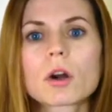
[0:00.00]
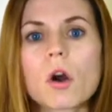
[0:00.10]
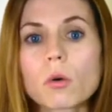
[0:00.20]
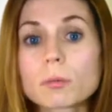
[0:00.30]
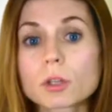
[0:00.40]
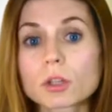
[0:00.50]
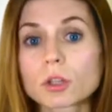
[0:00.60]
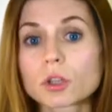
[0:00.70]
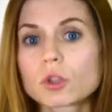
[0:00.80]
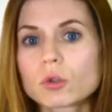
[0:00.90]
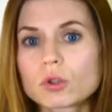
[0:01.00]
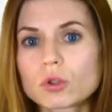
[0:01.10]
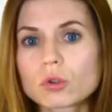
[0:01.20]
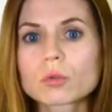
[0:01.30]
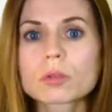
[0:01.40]
option you
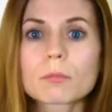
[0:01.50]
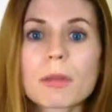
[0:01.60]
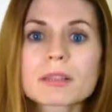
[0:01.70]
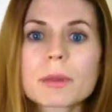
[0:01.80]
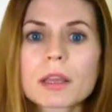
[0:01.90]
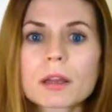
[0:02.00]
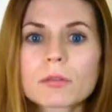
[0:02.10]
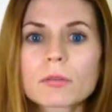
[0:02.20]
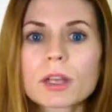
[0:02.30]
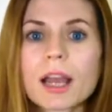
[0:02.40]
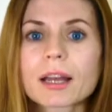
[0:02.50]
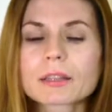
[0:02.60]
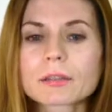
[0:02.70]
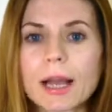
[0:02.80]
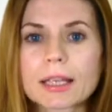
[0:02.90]
choose must be carefully
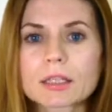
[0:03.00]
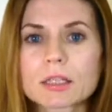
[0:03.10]
analyzed